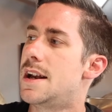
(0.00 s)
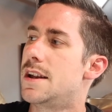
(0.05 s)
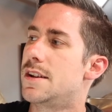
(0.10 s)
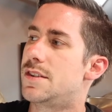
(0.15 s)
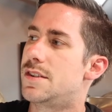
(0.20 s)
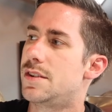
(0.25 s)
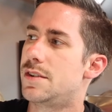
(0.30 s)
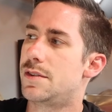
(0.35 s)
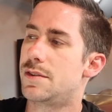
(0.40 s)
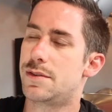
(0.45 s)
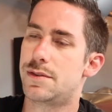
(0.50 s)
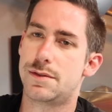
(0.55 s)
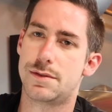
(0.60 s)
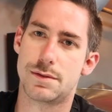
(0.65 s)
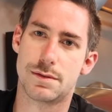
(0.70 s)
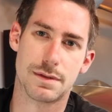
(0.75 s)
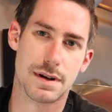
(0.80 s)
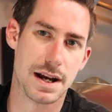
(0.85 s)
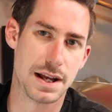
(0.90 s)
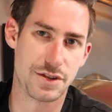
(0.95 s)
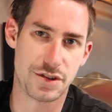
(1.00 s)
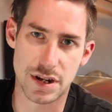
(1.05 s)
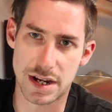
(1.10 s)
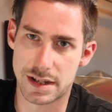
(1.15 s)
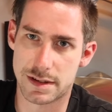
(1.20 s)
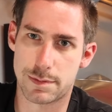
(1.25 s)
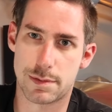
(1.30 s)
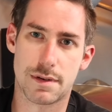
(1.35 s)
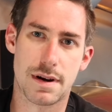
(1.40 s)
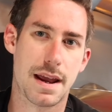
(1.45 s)
to
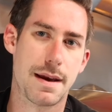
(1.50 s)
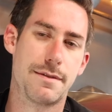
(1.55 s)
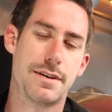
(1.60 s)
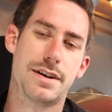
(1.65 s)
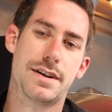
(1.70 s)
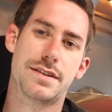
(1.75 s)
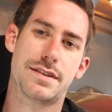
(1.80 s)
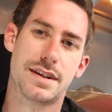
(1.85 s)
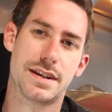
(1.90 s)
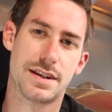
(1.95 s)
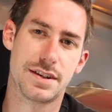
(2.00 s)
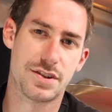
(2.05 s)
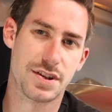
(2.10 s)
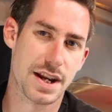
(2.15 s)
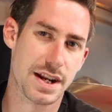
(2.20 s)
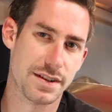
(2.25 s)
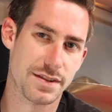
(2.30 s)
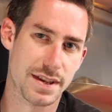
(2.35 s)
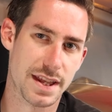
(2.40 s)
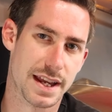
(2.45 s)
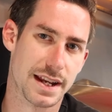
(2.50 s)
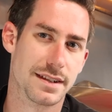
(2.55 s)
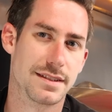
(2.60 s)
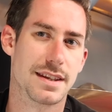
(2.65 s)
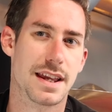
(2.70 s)
adjust parameters and to change things.